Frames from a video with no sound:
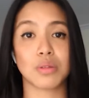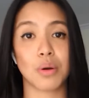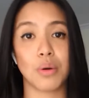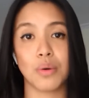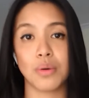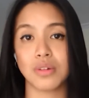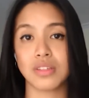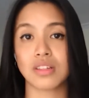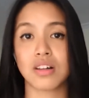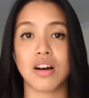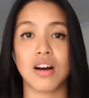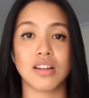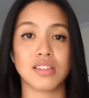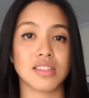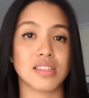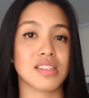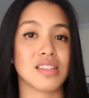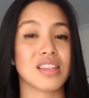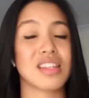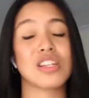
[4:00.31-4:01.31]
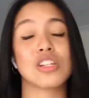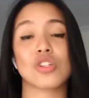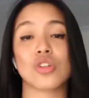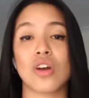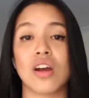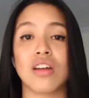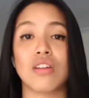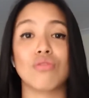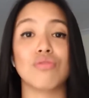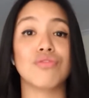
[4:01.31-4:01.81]
was always constantly
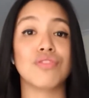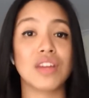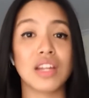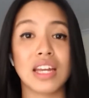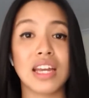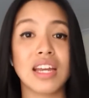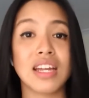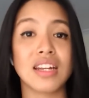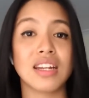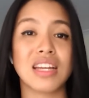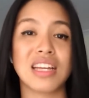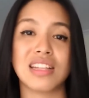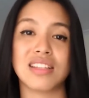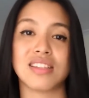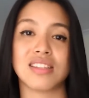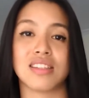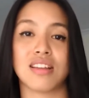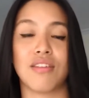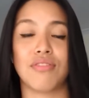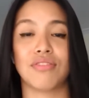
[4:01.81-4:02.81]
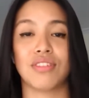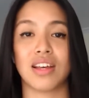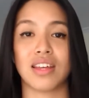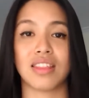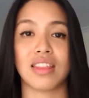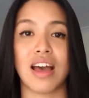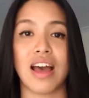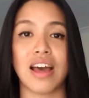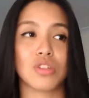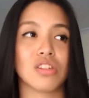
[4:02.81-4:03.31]
trying to fit in and stuff
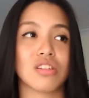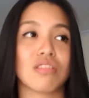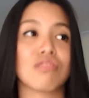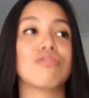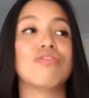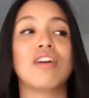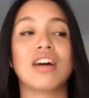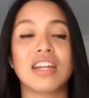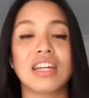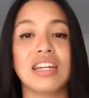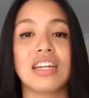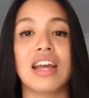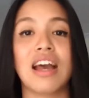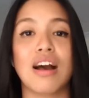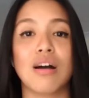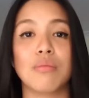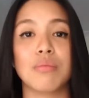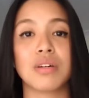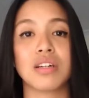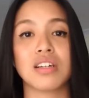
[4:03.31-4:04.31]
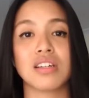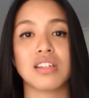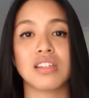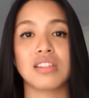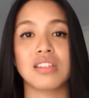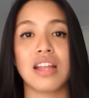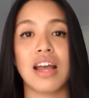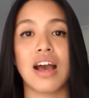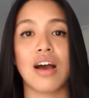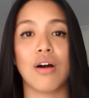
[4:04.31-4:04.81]
like that, which is funny now because
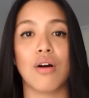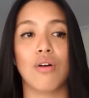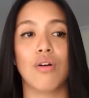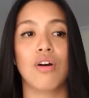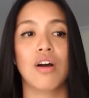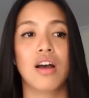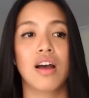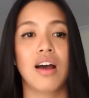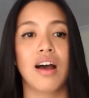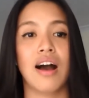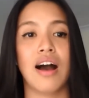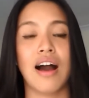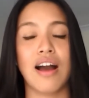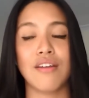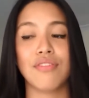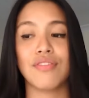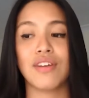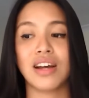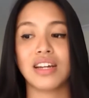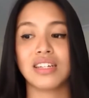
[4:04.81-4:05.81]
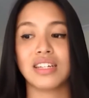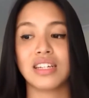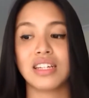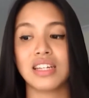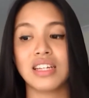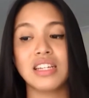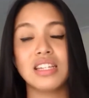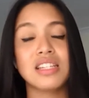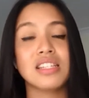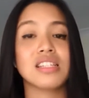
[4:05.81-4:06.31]
now I find it
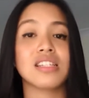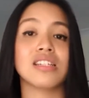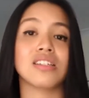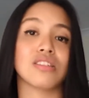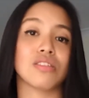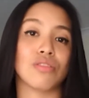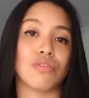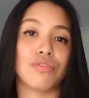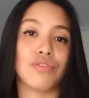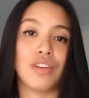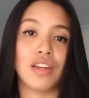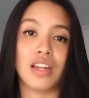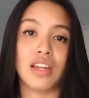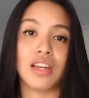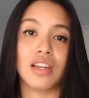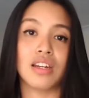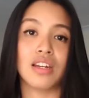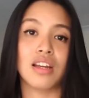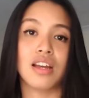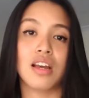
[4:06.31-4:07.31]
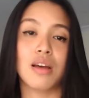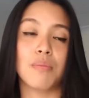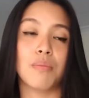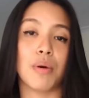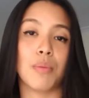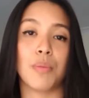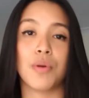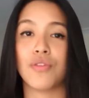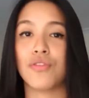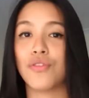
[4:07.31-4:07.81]
easy to fit in.
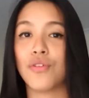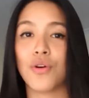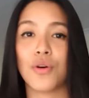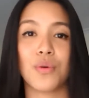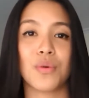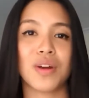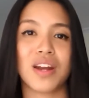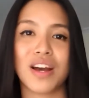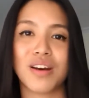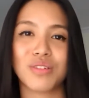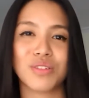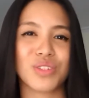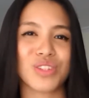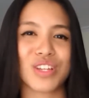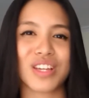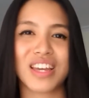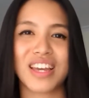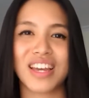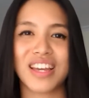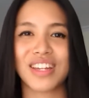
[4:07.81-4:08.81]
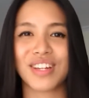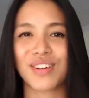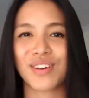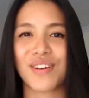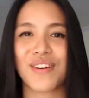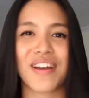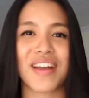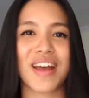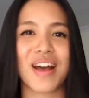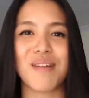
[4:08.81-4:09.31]
But before, when I was a kid
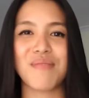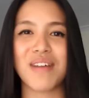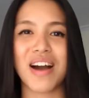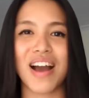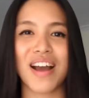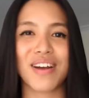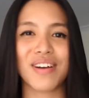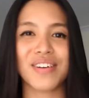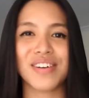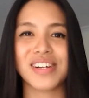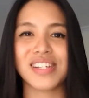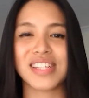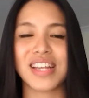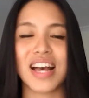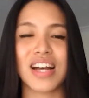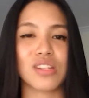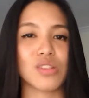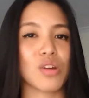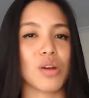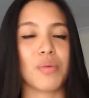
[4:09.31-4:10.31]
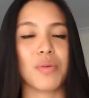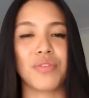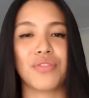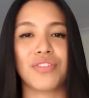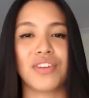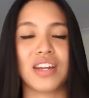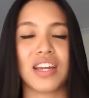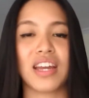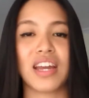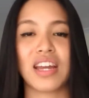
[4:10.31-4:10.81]
growing up, I always had trouble
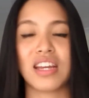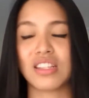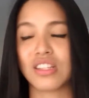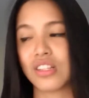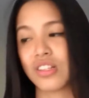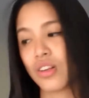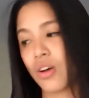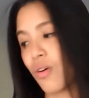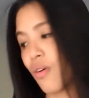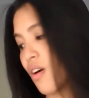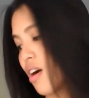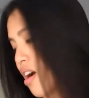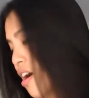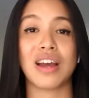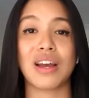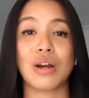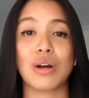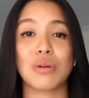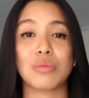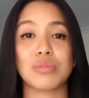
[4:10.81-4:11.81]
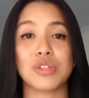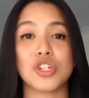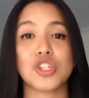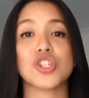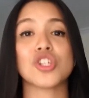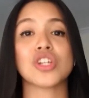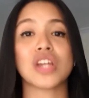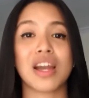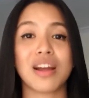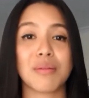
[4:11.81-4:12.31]
fitting in. So I hope to
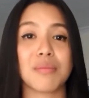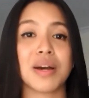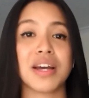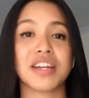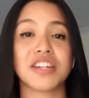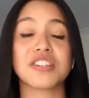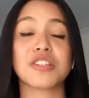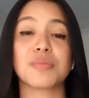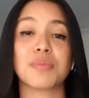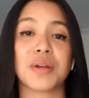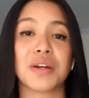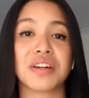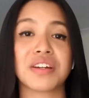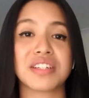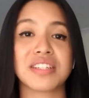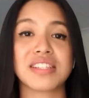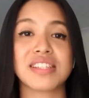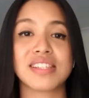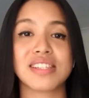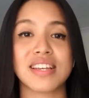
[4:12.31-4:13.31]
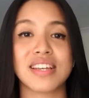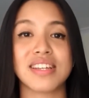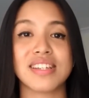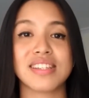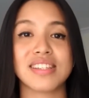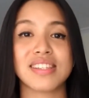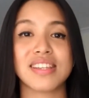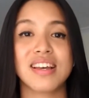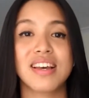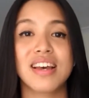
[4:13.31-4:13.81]
share my
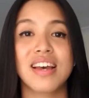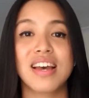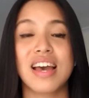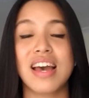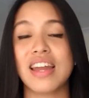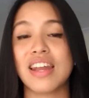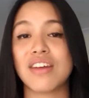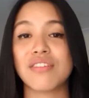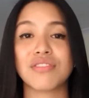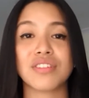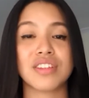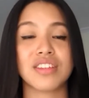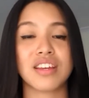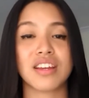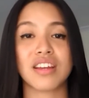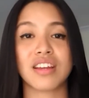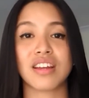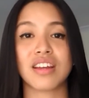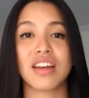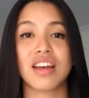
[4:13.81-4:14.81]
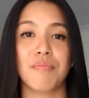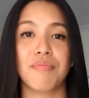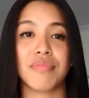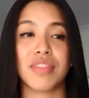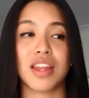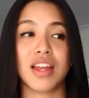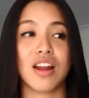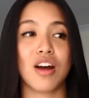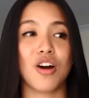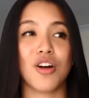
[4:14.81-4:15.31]
experiences and everything,
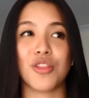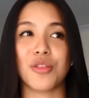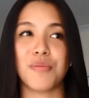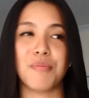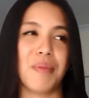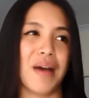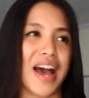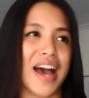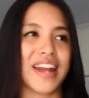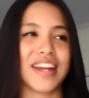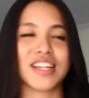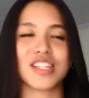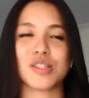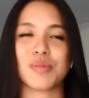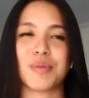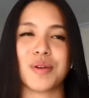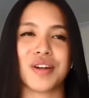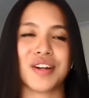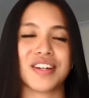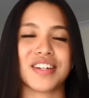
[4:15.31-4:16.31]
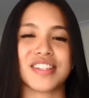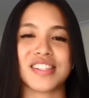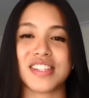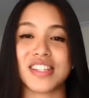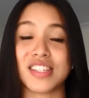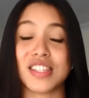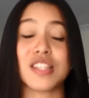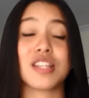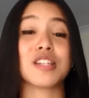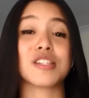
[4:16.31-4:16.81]
all the bad
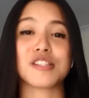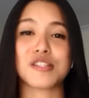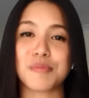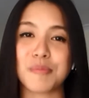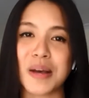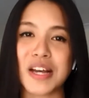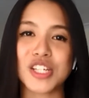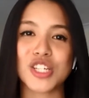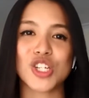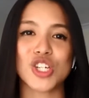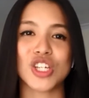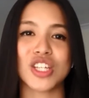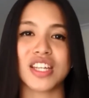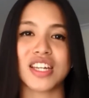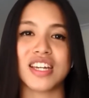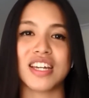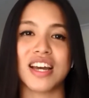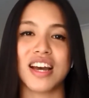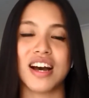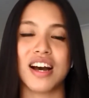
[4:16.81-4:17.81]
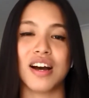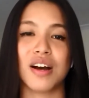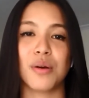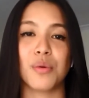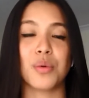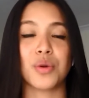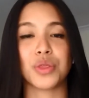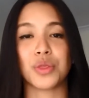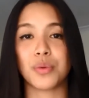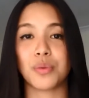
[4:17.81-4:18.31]
experiences, especially
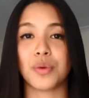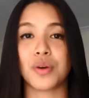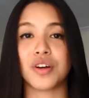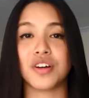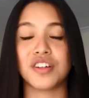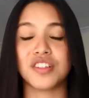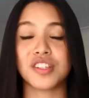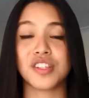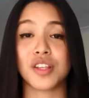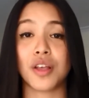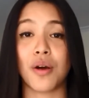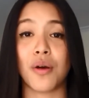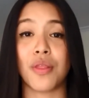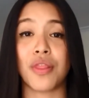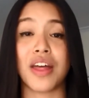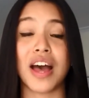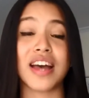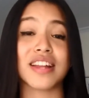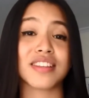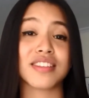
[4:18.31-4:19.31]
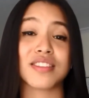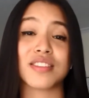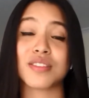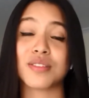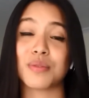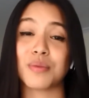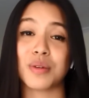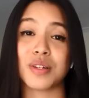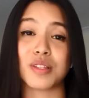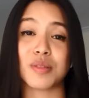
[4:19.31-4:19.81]
with the world. So
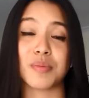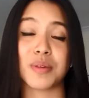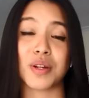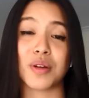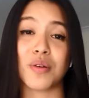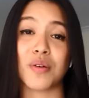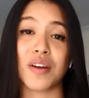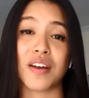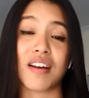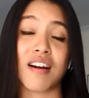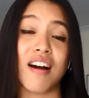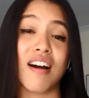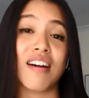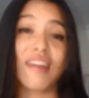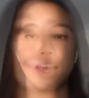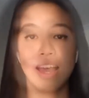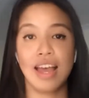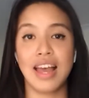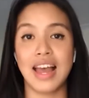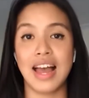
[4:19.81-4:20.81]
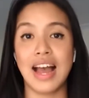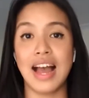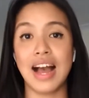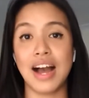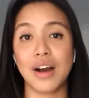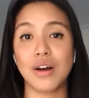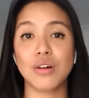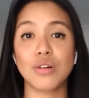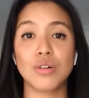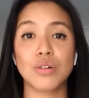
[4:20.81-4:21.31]
that's what's been going on.
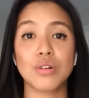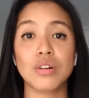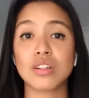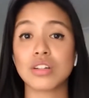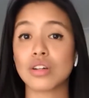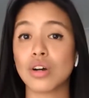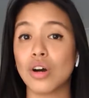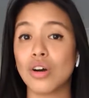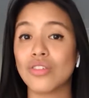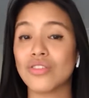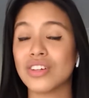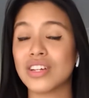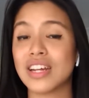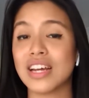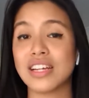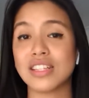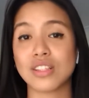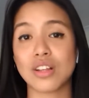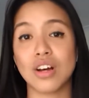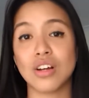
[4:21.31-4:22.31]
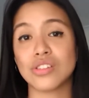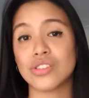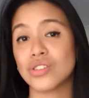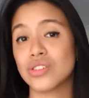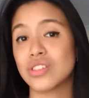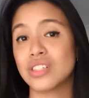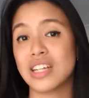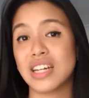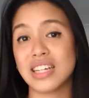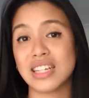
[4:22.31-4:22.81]
How COVID has
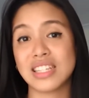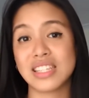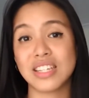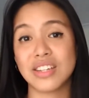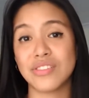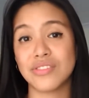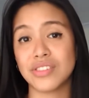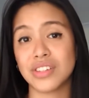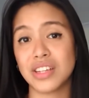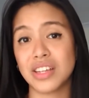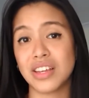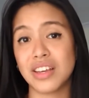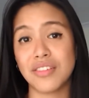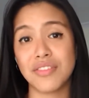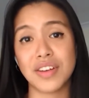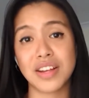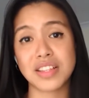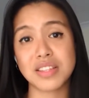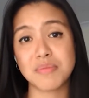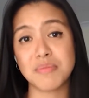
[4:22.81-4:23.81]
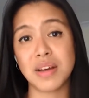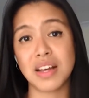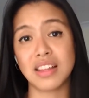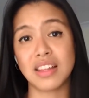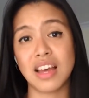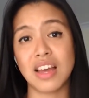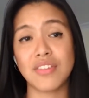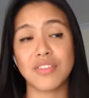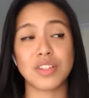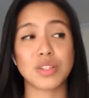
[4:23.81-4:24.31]
also negatively affected my
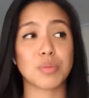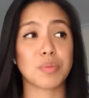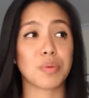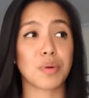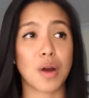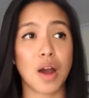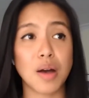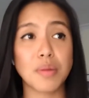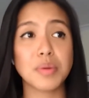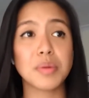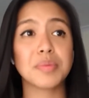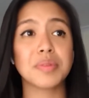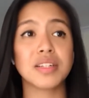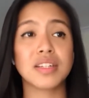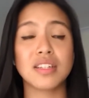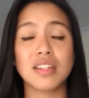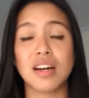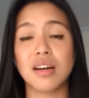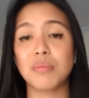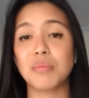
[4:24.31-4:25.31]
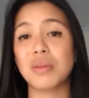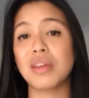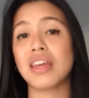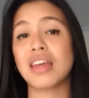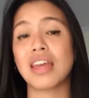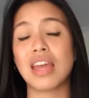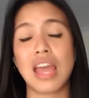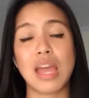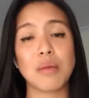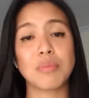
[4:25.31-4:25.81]
life is probably not
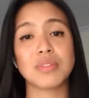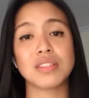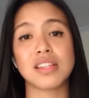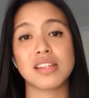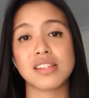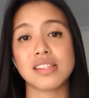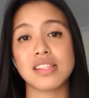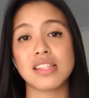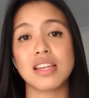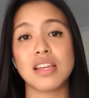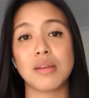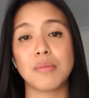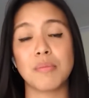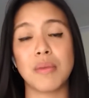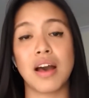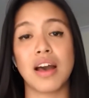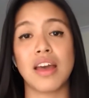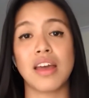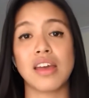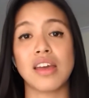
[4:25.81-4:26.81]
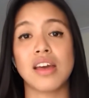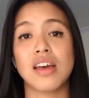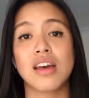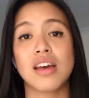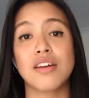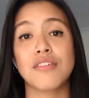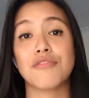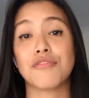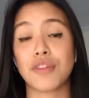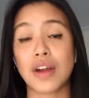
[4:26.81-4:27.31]
being able to see my
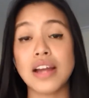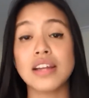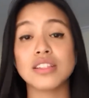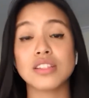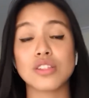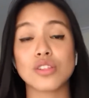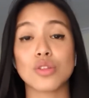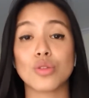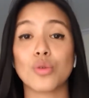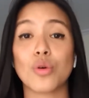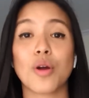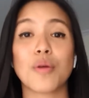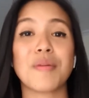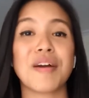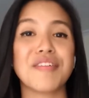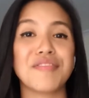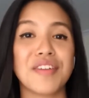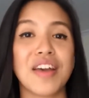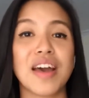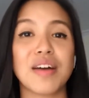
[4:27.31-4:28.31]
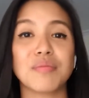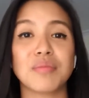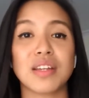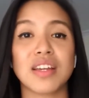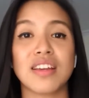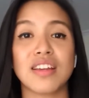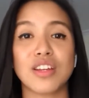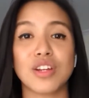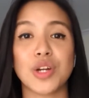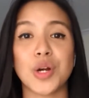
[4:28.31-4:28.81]
friends who are my
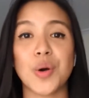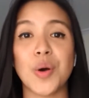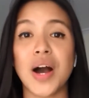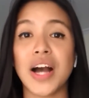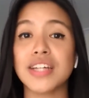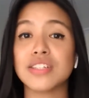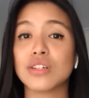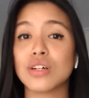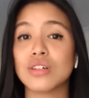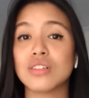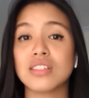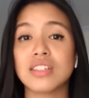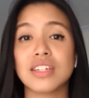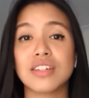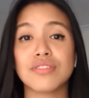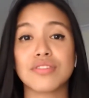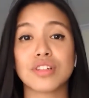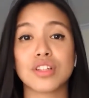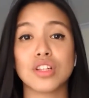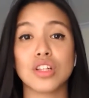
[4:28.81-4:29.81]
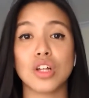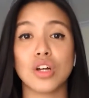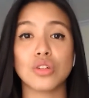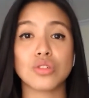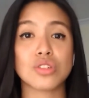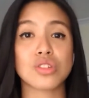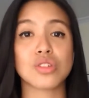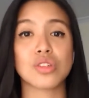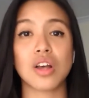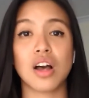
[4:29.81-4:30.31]
family. You know, I don't live
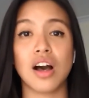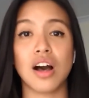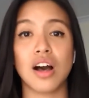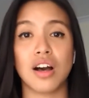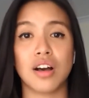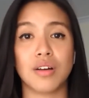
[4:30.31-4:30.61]
close